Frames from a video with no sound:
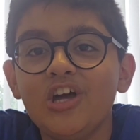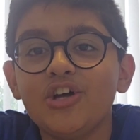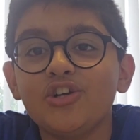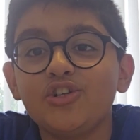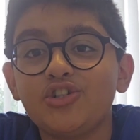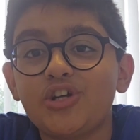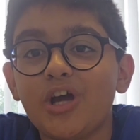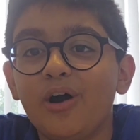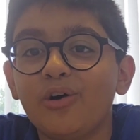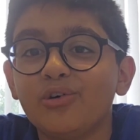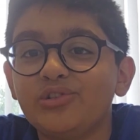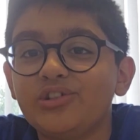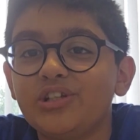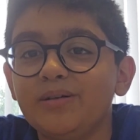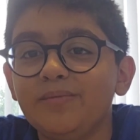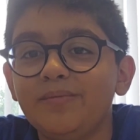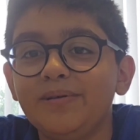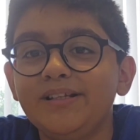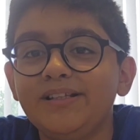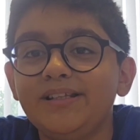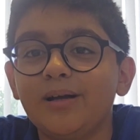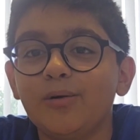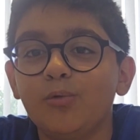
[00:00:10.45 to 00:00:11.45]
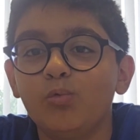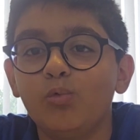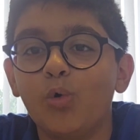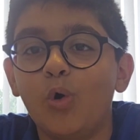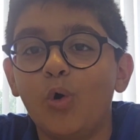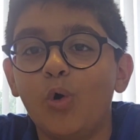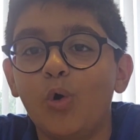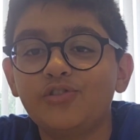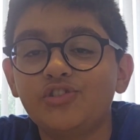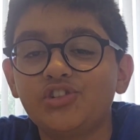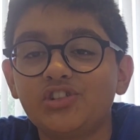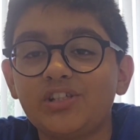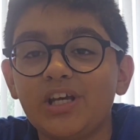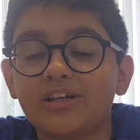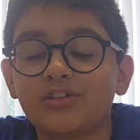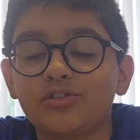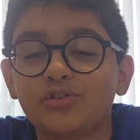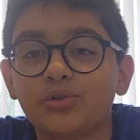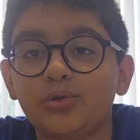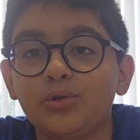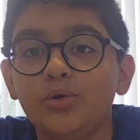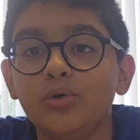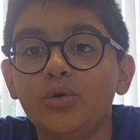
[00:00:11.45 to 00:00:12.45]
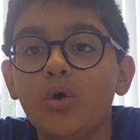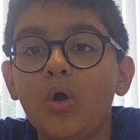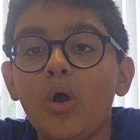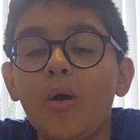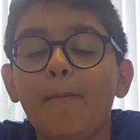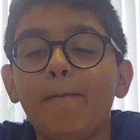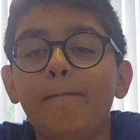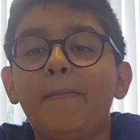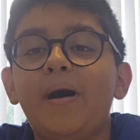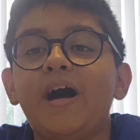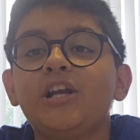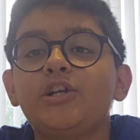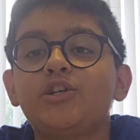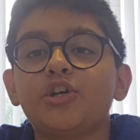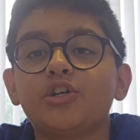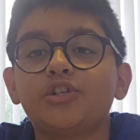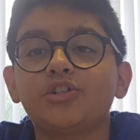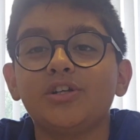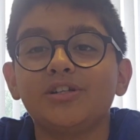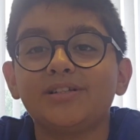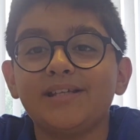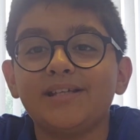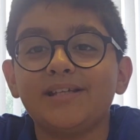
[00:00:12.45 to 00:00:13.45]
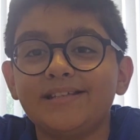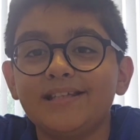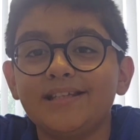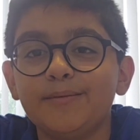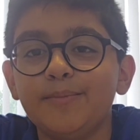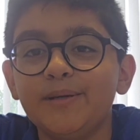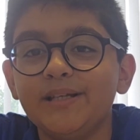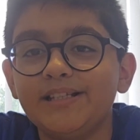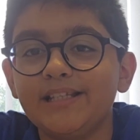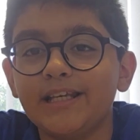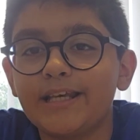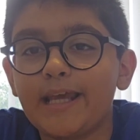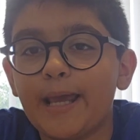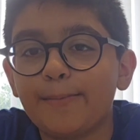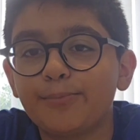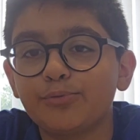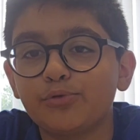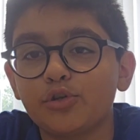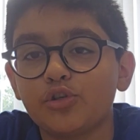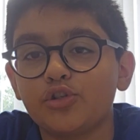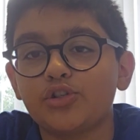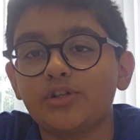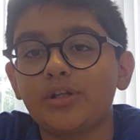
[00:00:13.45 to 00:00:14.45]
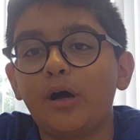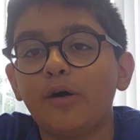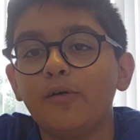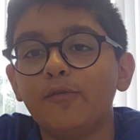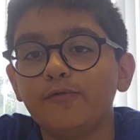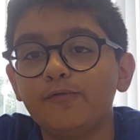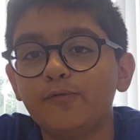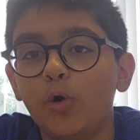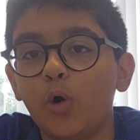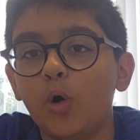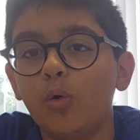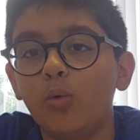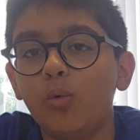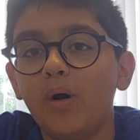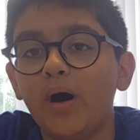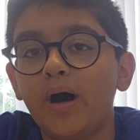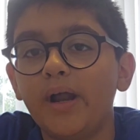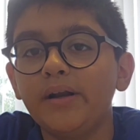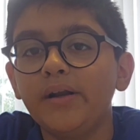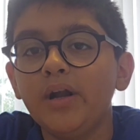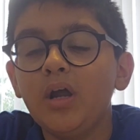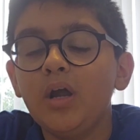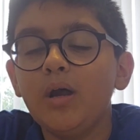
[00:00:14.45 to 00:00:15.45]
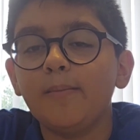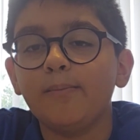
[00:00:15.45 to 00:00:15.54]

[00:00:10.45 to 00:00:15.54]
Chelsea beating Wolves 6-2, Manchester City beating Ipswich Town 4-1,